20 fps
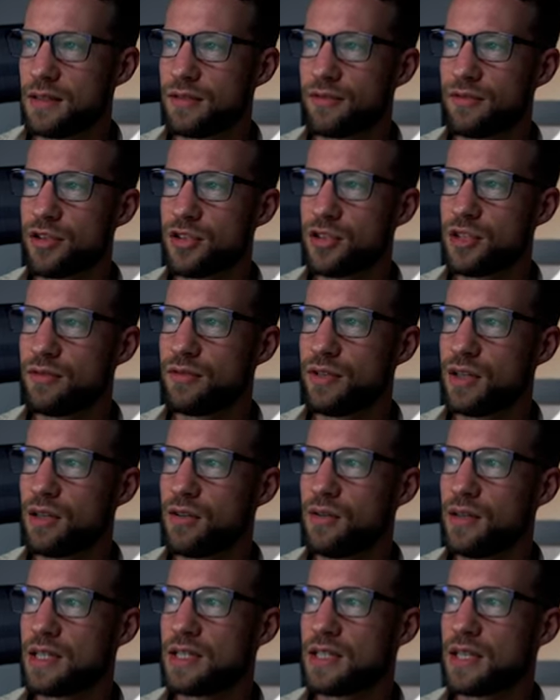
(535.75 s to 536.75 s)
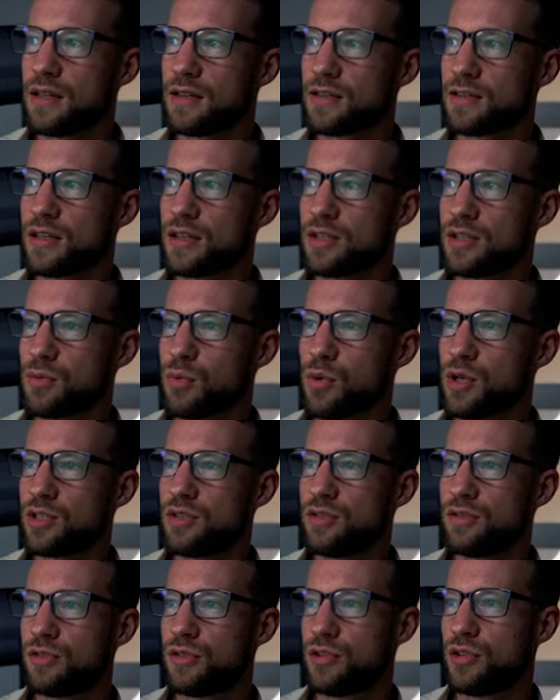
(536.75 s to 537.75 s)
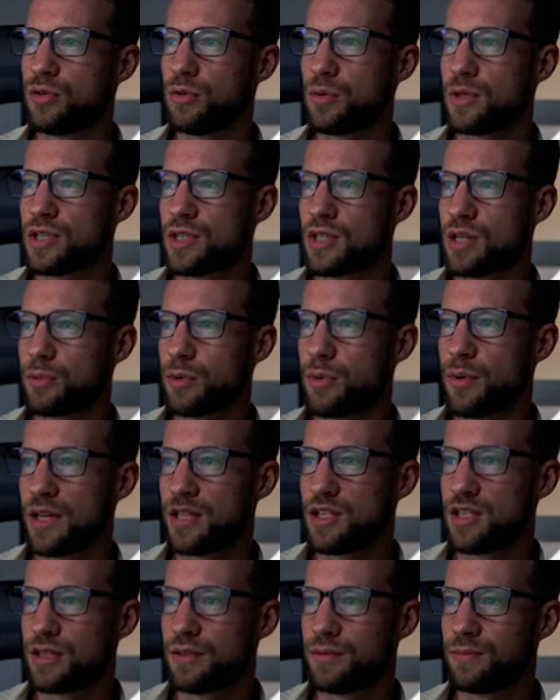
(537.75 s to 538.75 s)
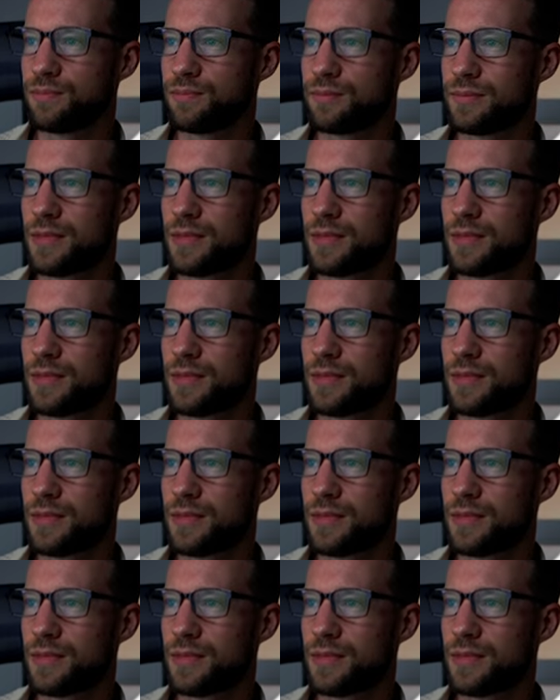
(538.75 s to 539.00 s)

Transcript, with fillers: first of all, it tells us what to do as an operation.